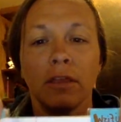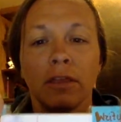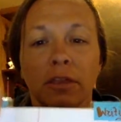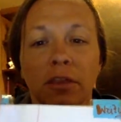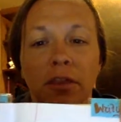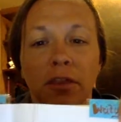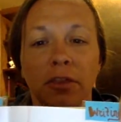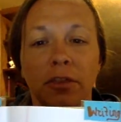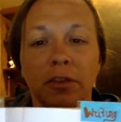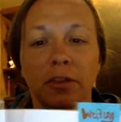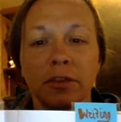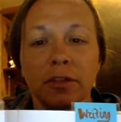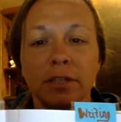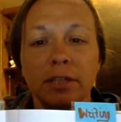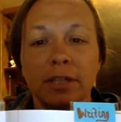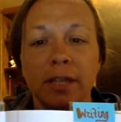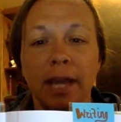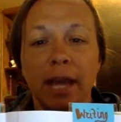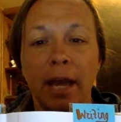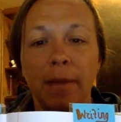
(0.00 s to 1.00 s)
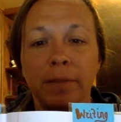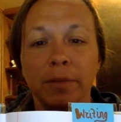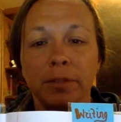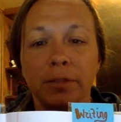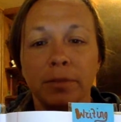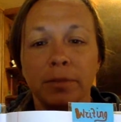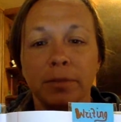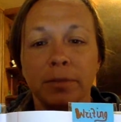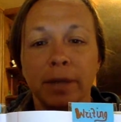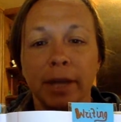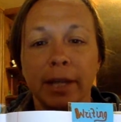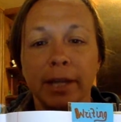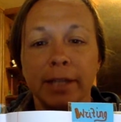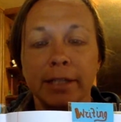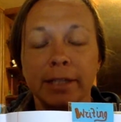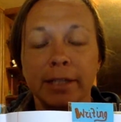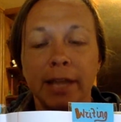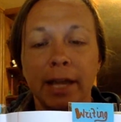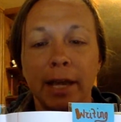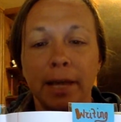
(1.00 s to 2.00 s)
The third tab is your
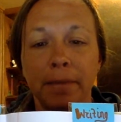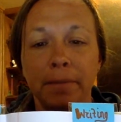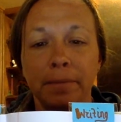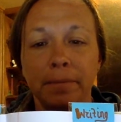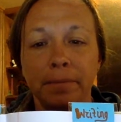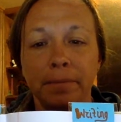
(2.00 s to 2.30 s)
writing tab.